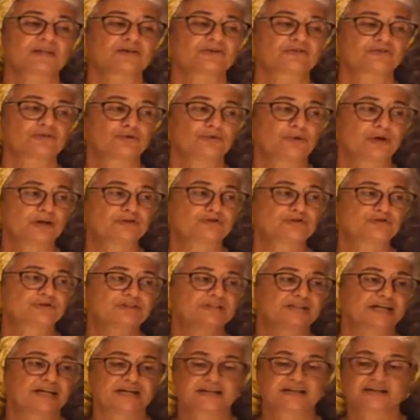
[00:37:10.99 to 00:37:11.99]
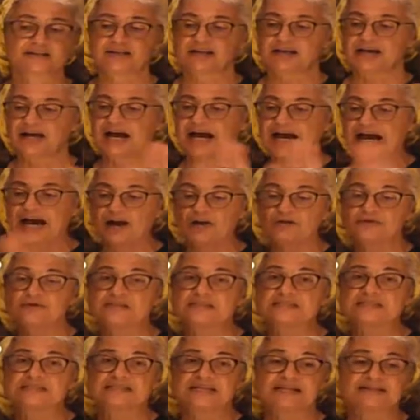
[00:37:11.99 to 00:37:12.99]
So you understand how
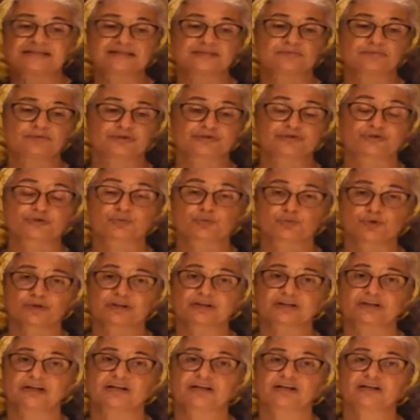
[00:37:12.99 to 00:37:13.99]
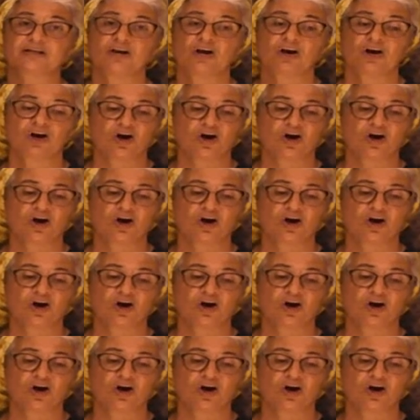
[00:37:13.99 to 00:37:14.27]
these decimals are working